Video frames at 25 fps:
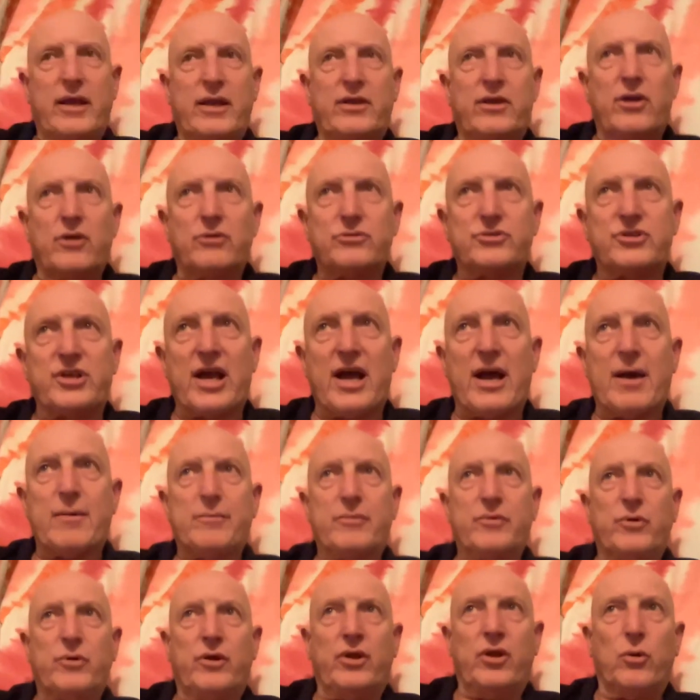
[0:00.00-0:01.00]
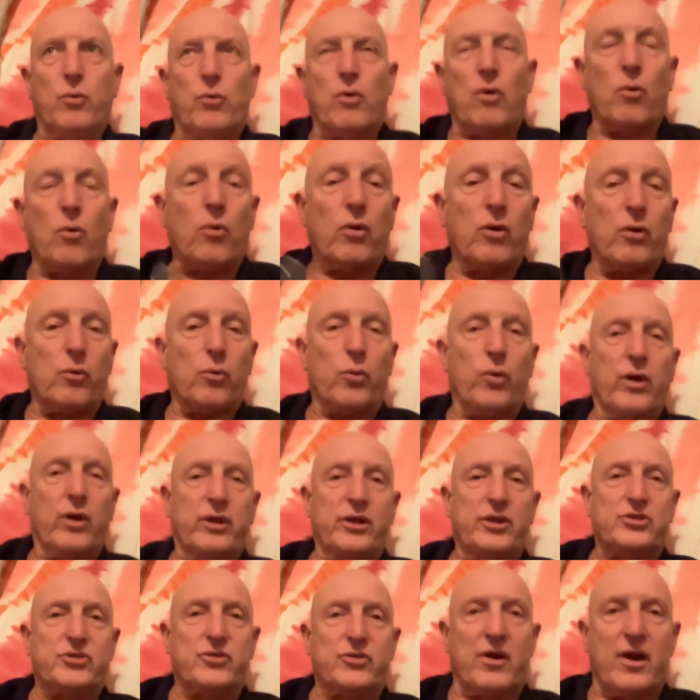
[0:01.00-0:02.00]
and you know, Tom, you know what we're
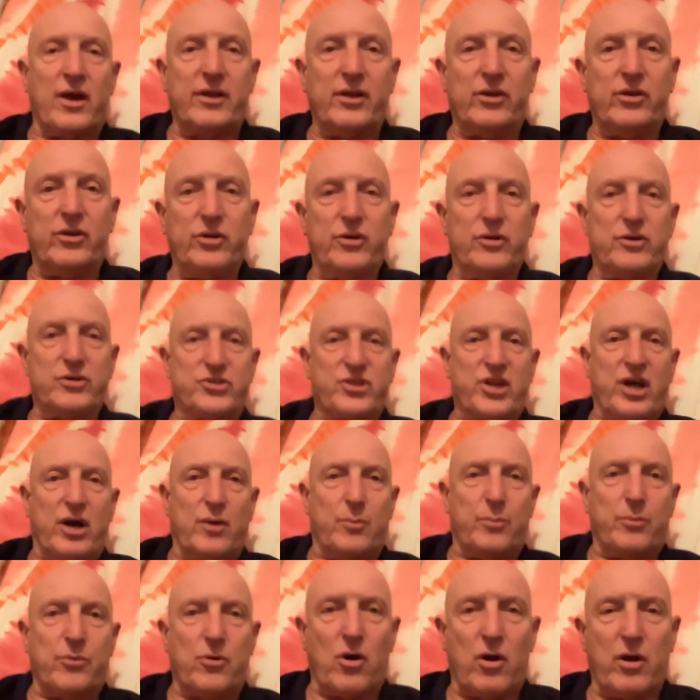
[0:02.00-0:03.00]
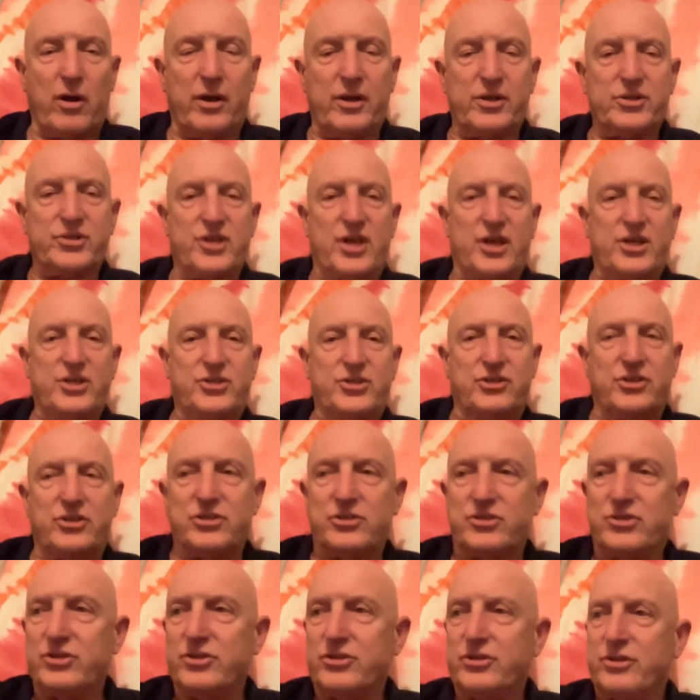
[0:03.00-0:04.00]
really trying to do is help
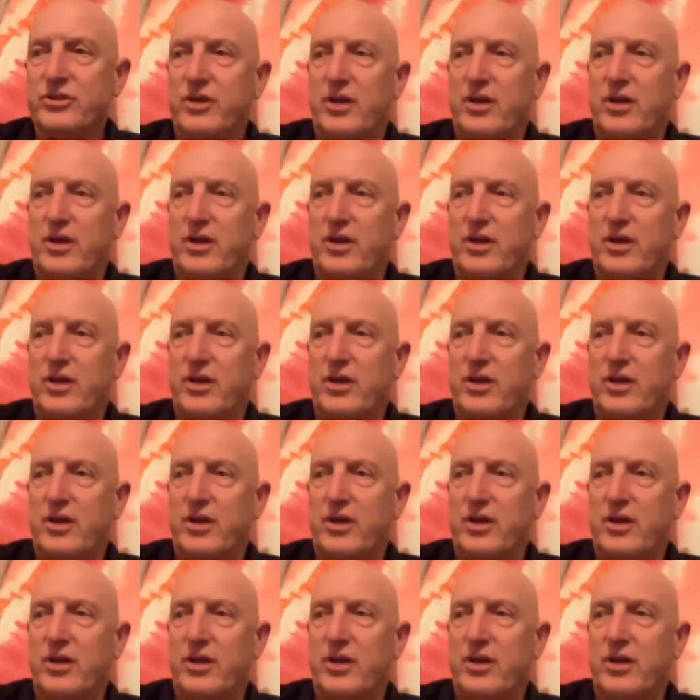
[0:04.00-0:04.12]
organizations